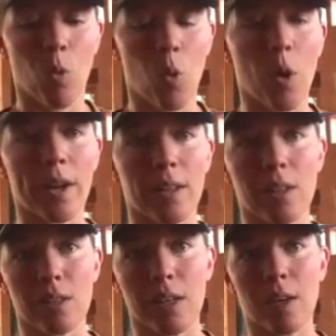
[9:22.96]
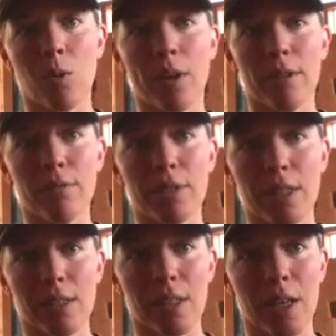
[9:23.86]
what it looks like, what it
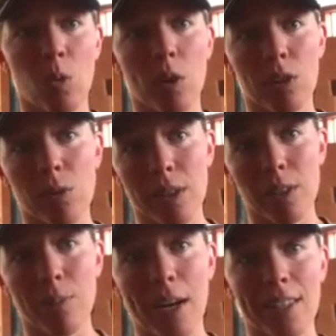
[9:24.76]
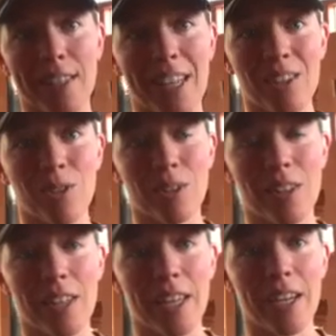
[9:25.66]
feels like, what to expect, and that sort of
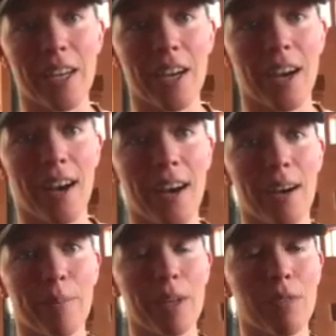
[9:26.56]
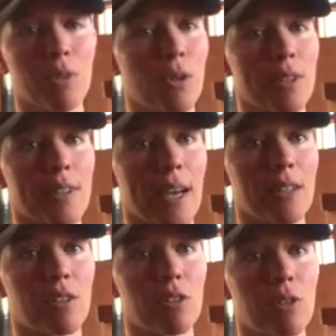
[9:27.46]
thing if you
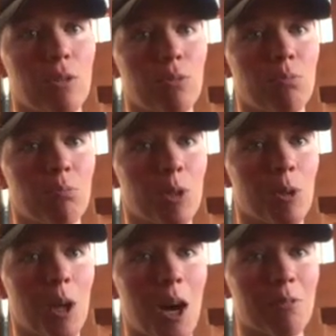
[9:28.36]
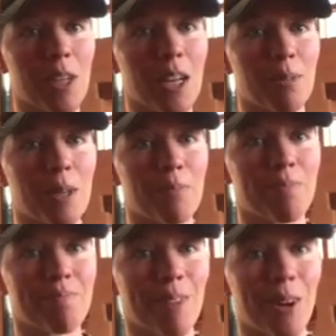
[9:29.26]
decide to do a coffee enema.
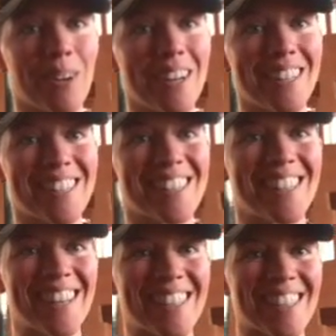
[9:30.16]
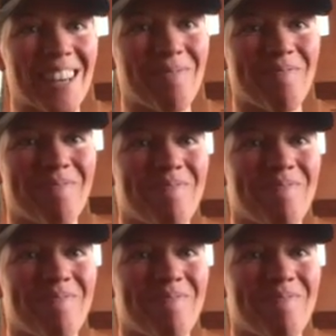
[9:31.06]
All right, see you next time.